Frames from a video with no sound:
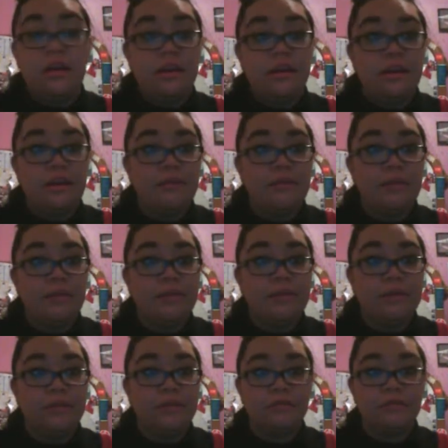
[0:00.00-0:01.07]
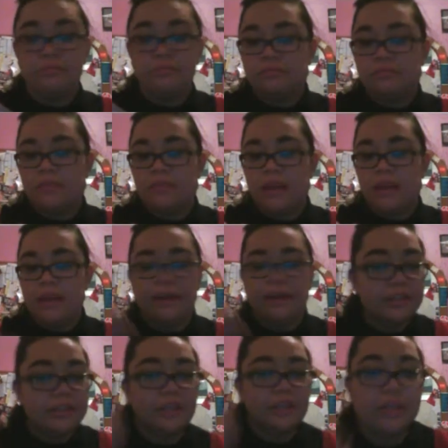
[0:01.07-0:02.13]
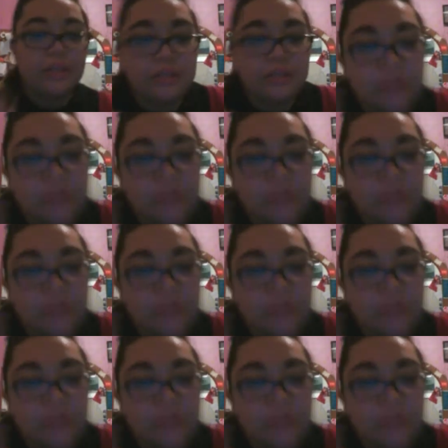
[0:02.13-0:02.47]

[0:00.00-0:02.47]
now I will. And I tried it